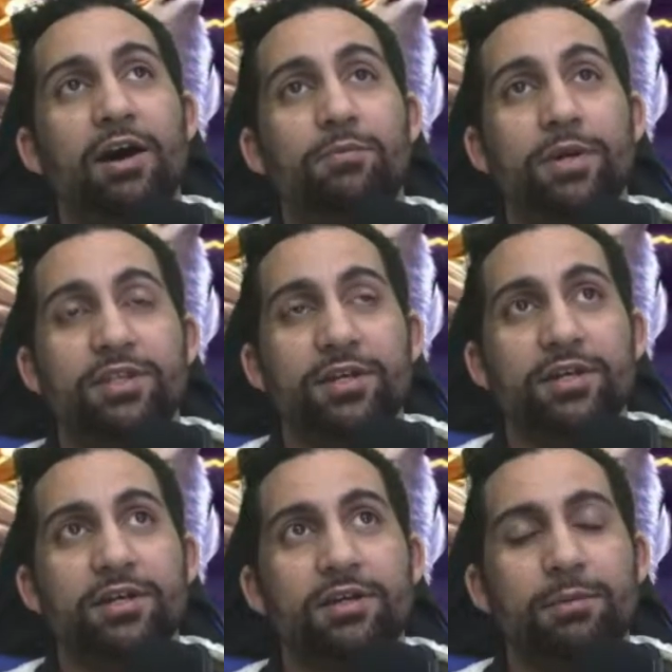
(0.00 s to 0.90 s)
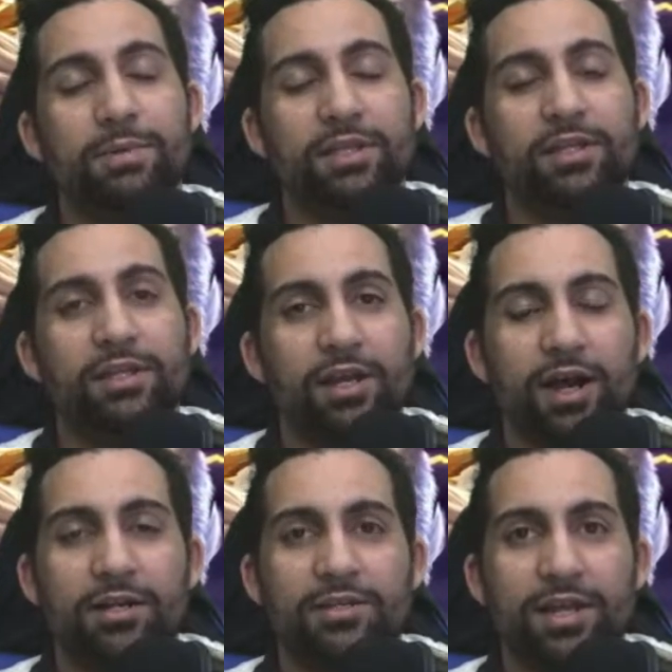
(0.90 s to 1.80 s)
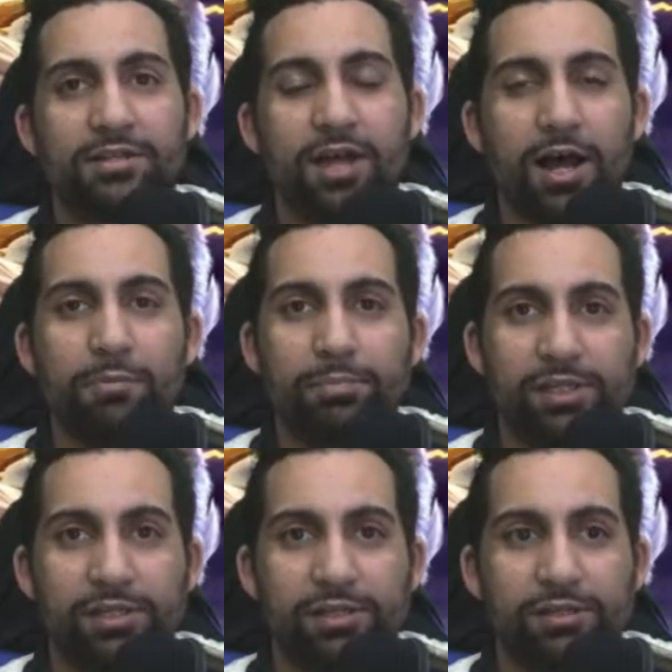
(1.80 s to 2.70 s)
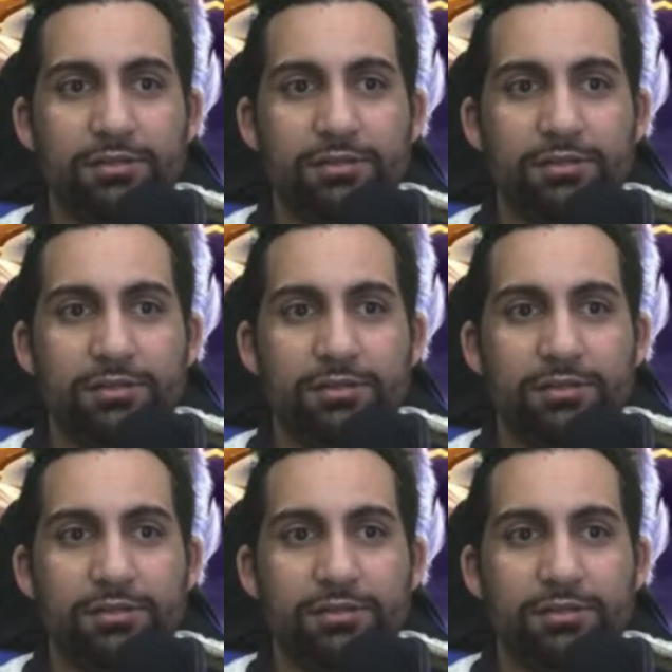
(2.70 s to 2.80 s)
with a ability art that can't be